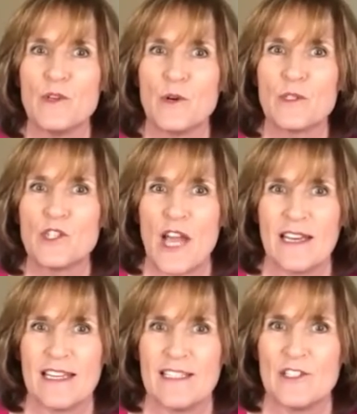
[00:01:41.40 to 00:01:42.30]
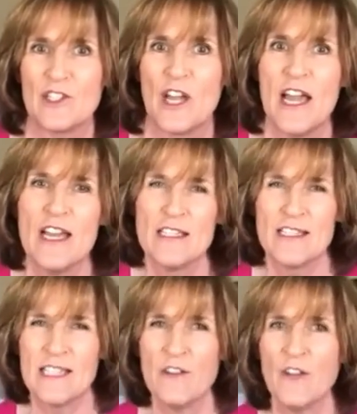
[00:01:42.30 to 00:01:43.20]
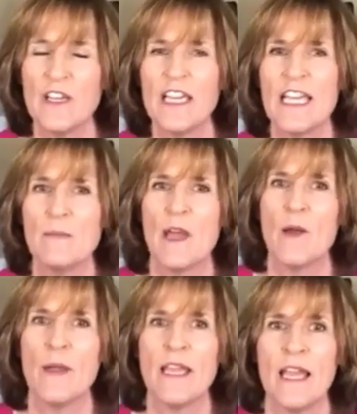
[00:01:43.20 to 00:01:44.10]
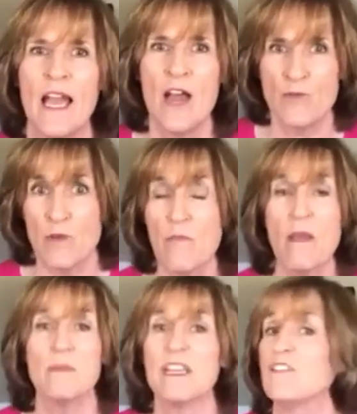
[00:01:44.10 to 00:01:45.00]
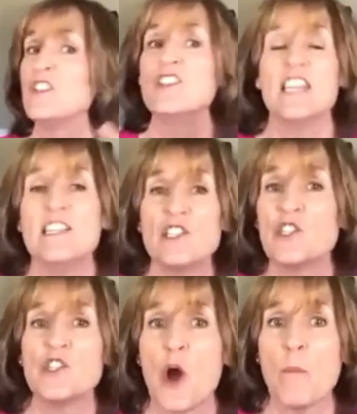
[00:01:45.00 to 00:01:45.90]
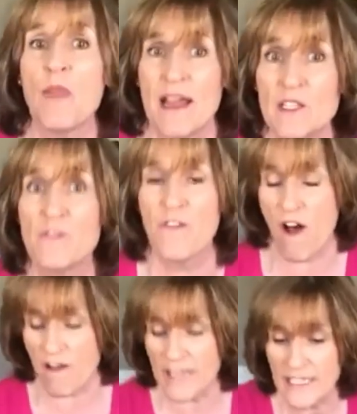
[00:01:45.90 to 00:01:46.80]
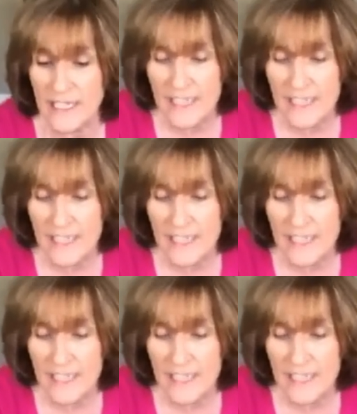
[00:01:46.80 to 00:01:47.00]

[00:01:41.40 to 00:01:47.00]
your challenge. See if you can keep going. Remember, if you need to stop, that's fine.